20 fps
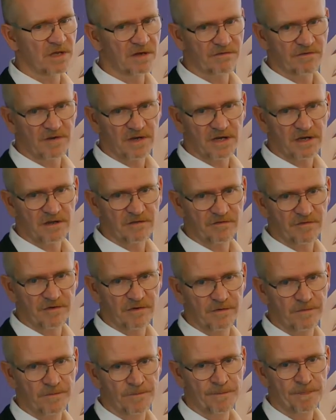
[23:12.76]
and 5
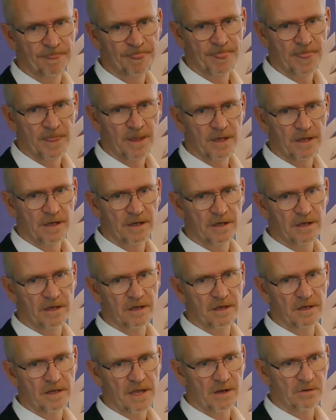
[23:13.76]

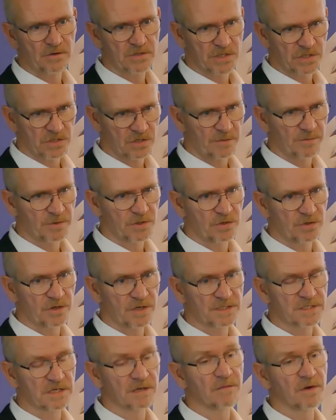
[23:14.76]
acquisition
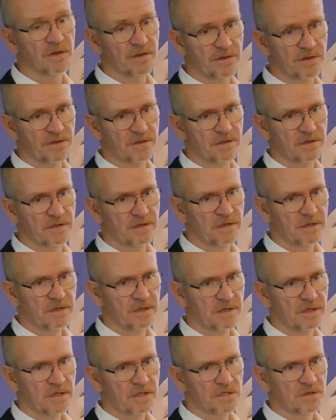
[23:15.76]
opportunities a month.
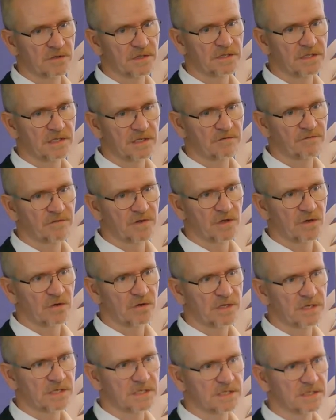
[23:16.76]
So the deal flow
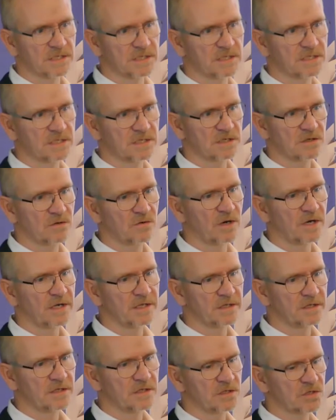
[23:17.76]
is quite
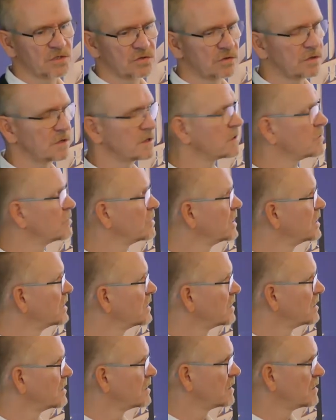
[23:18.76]
strong. We
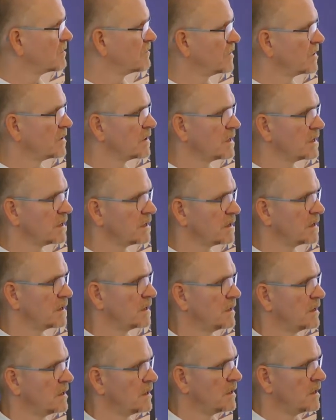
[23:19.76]
are very
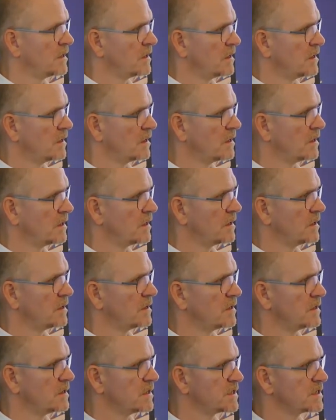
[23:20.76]

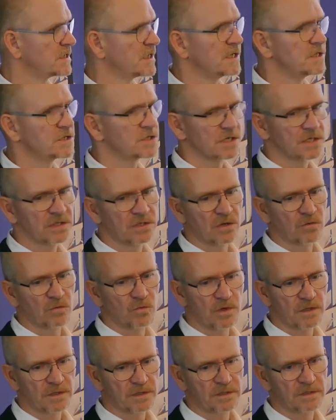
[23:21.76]
stringent on
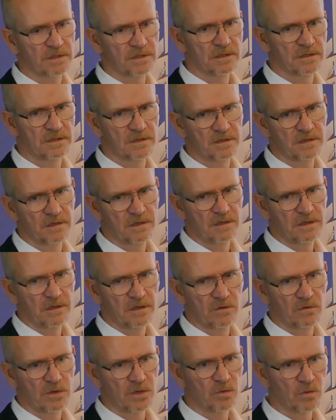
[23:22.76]
what
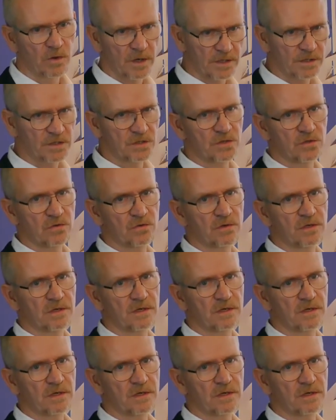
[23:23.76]
we want to